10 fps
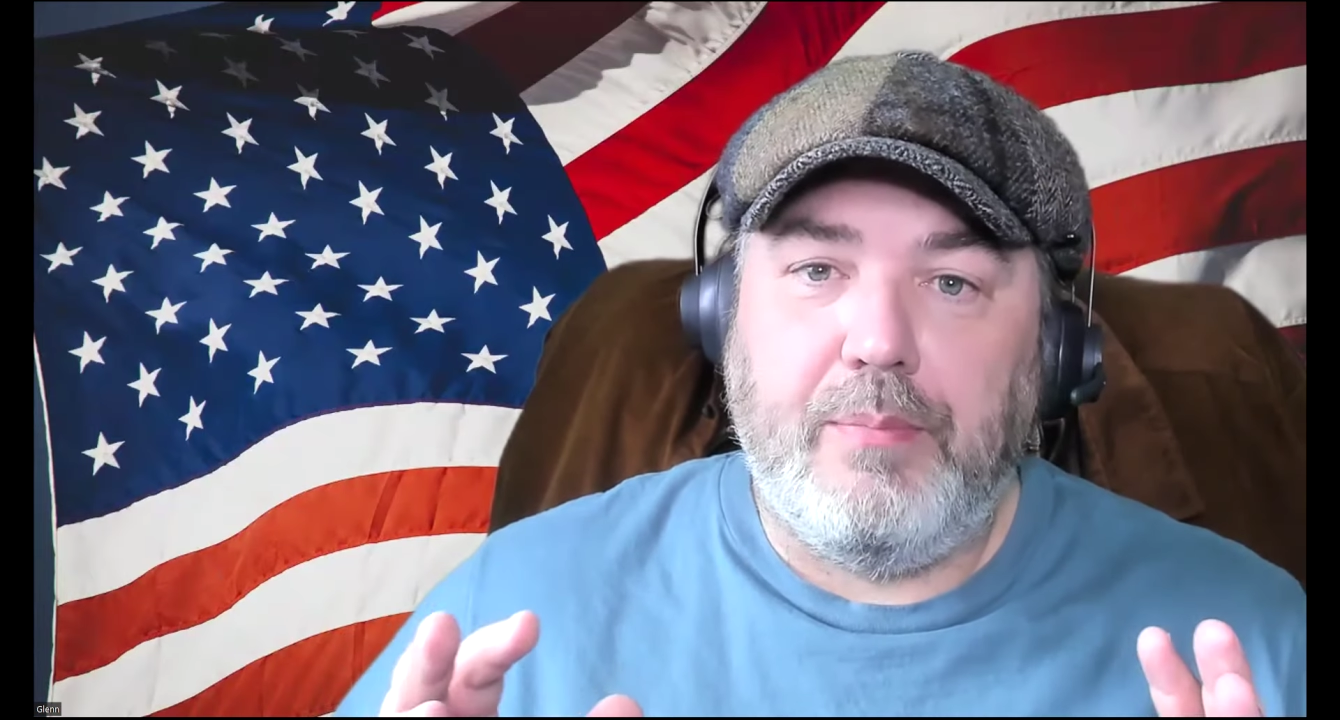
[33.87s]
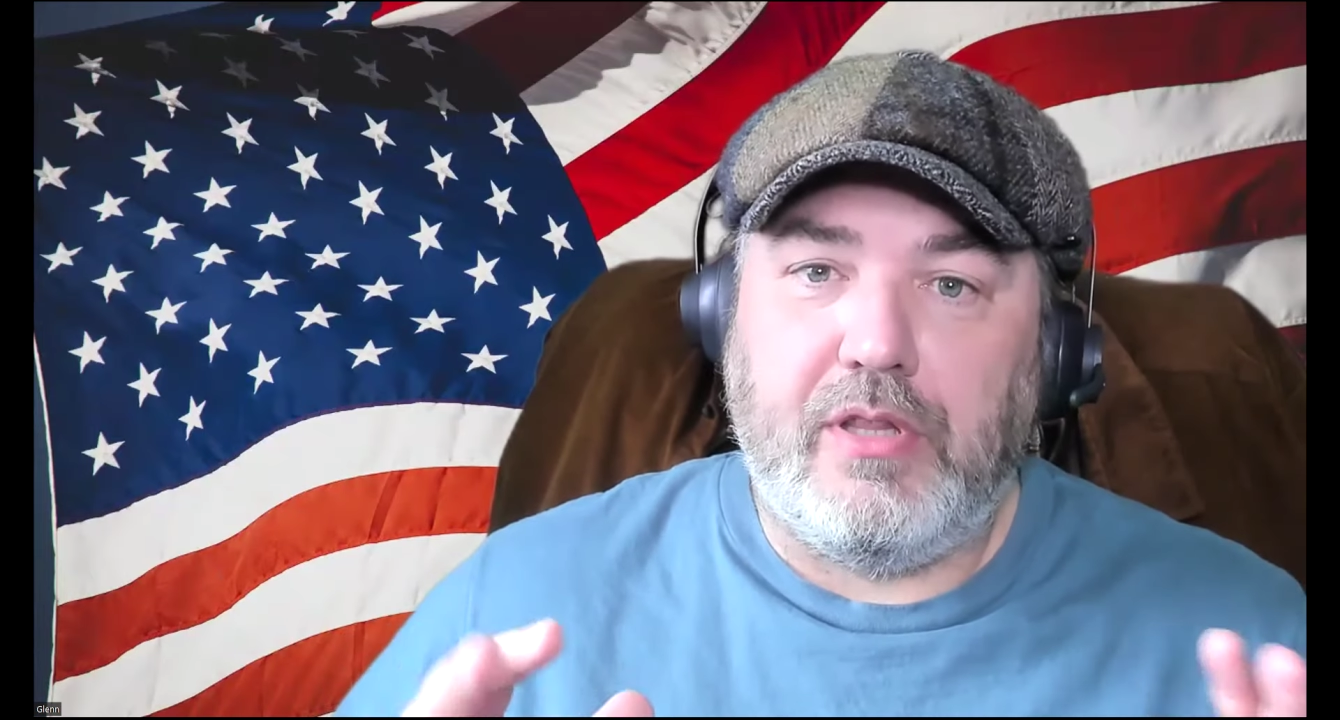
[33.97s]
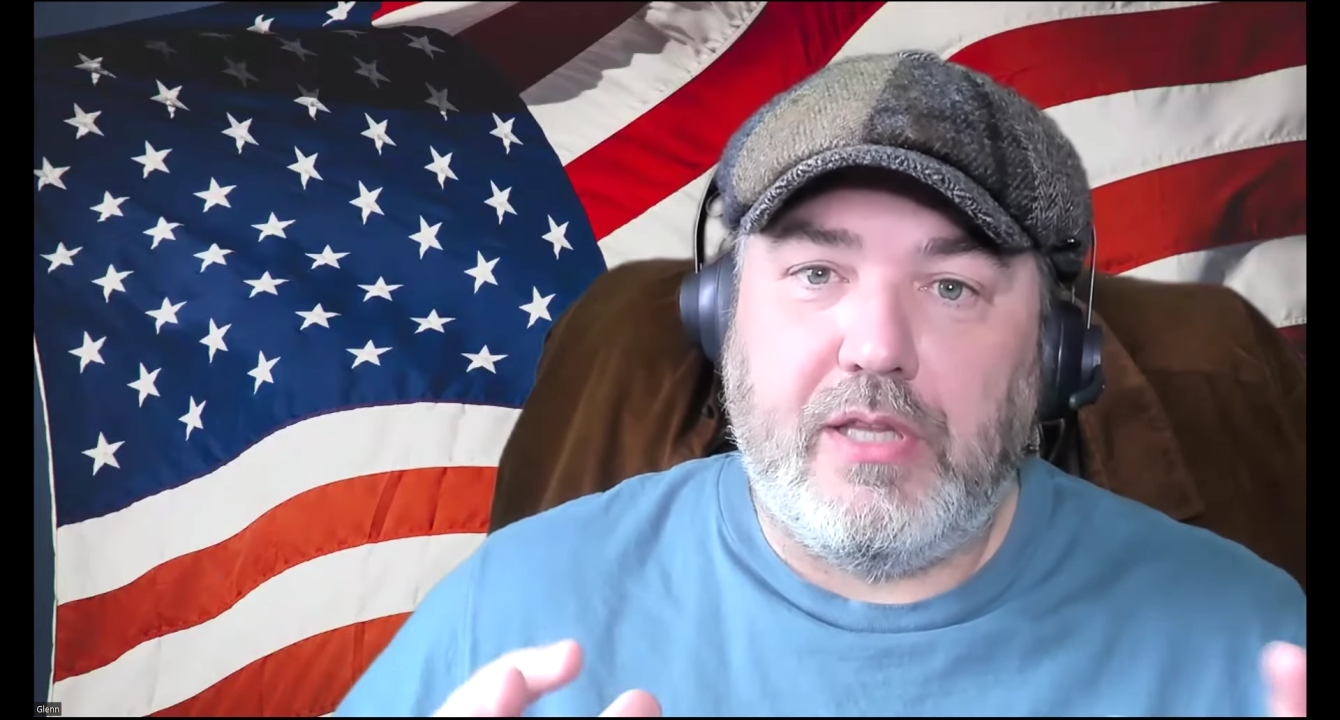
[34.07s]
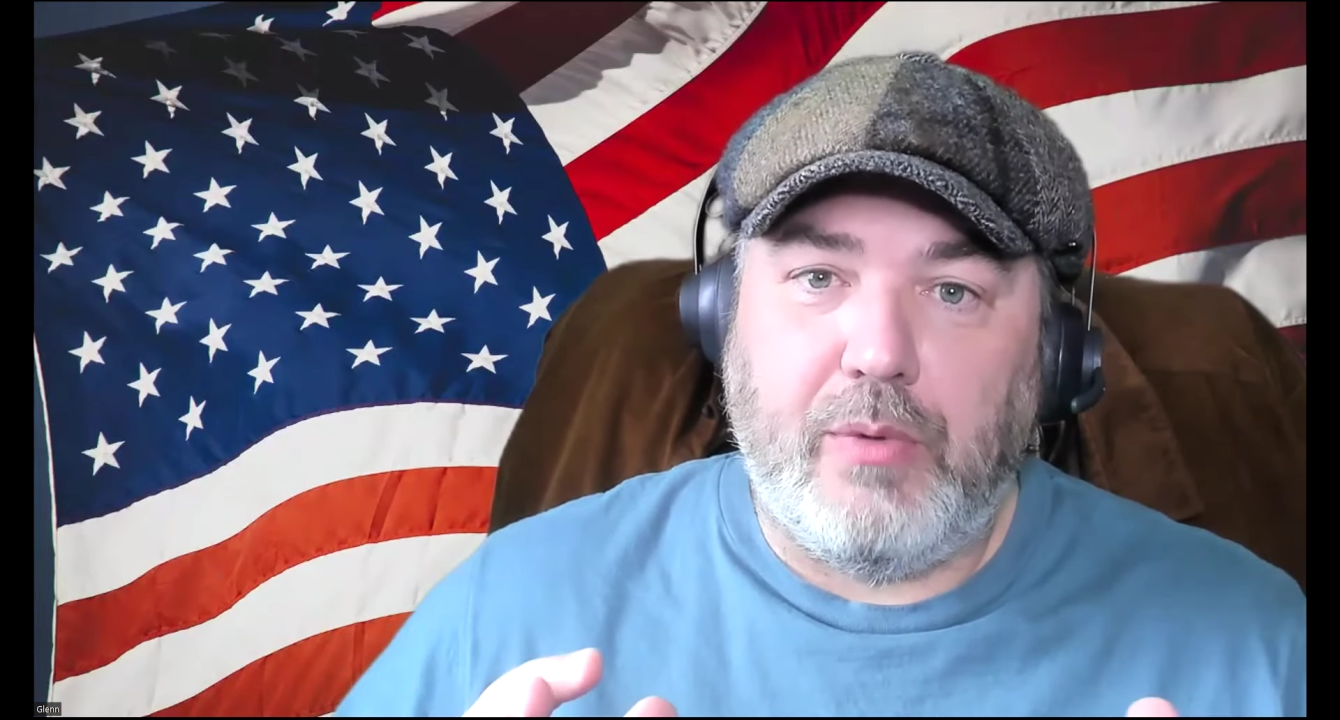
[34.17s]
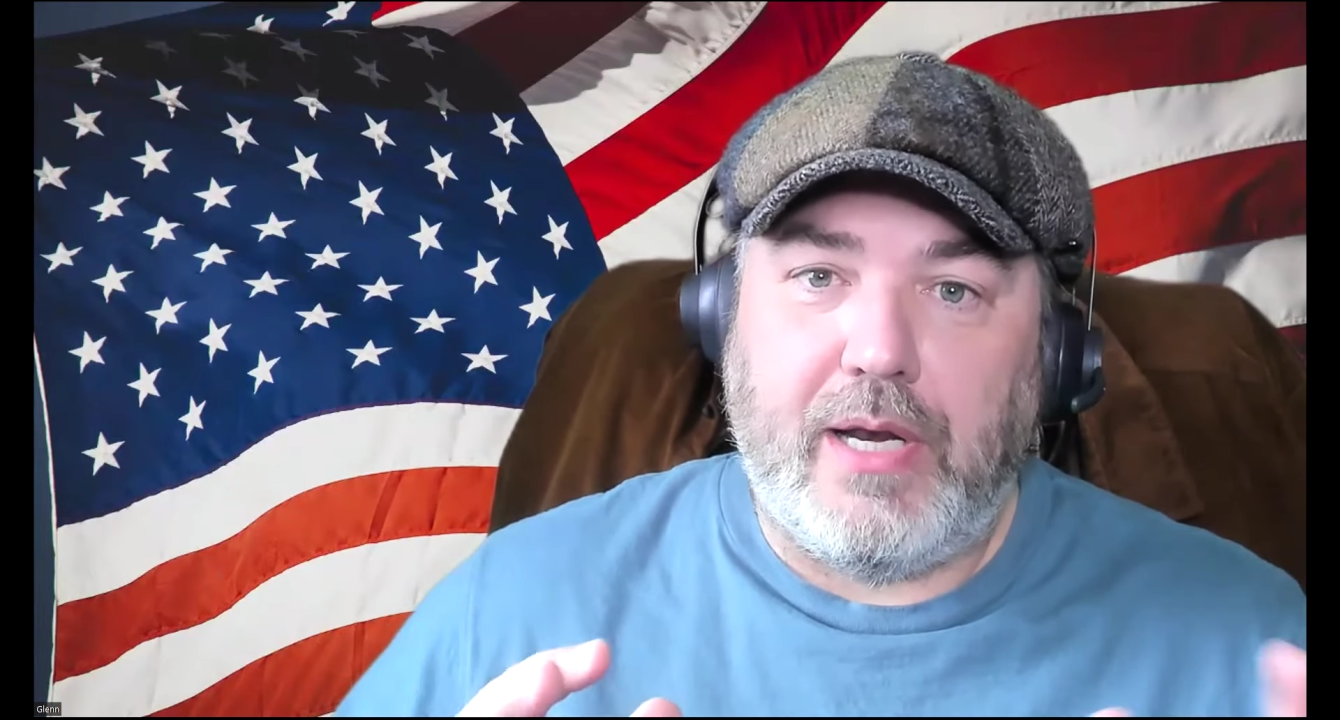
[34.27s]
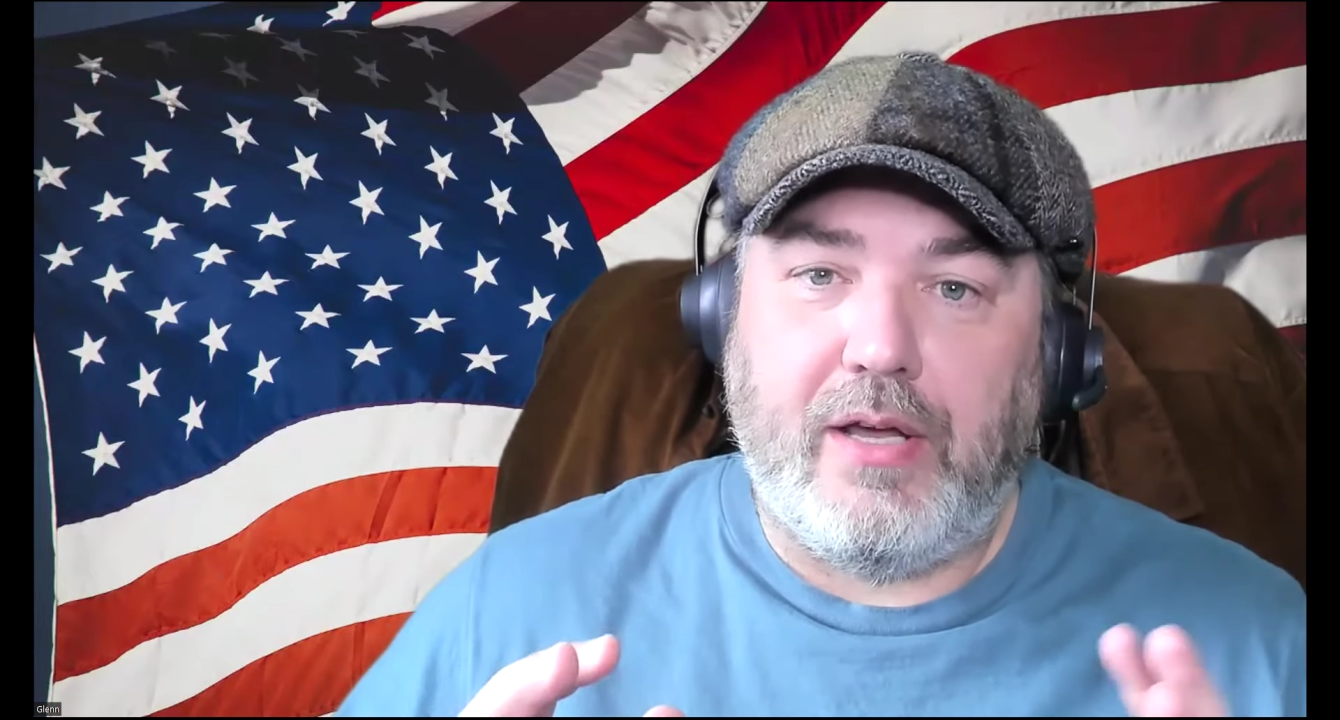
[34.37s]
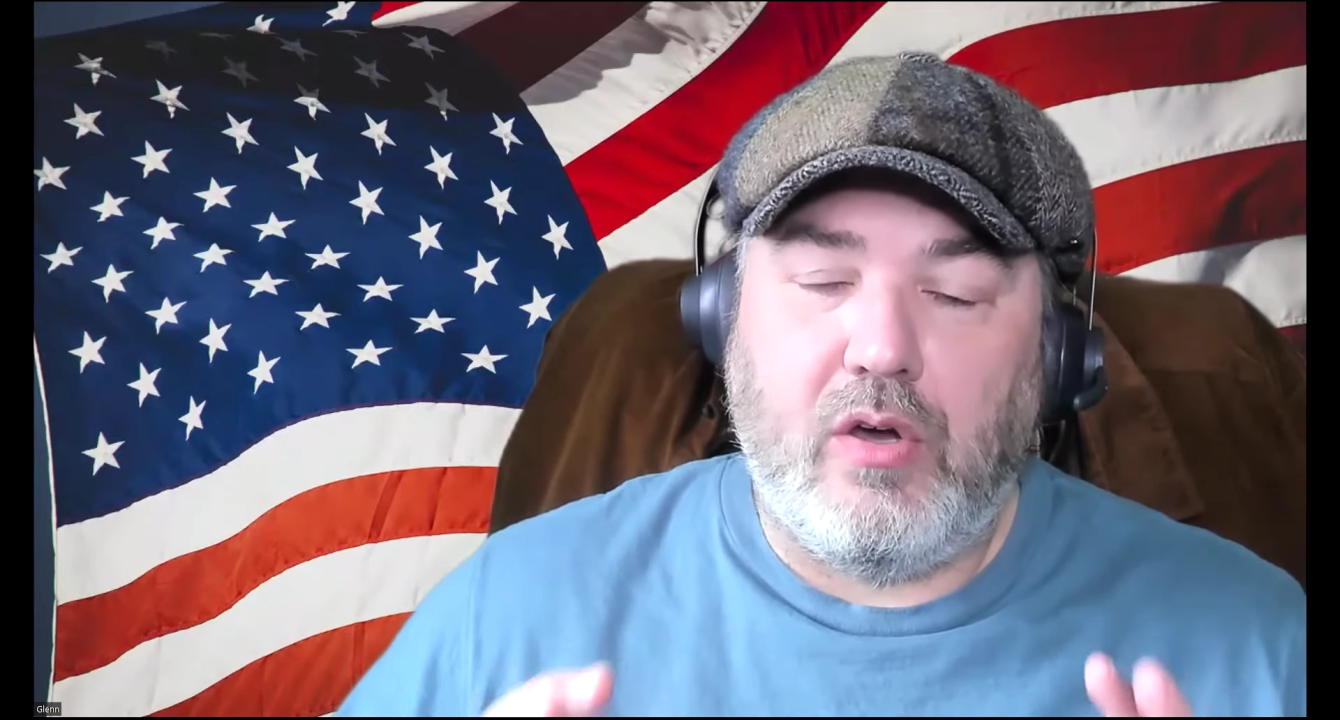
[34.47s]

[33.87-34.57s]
But then when I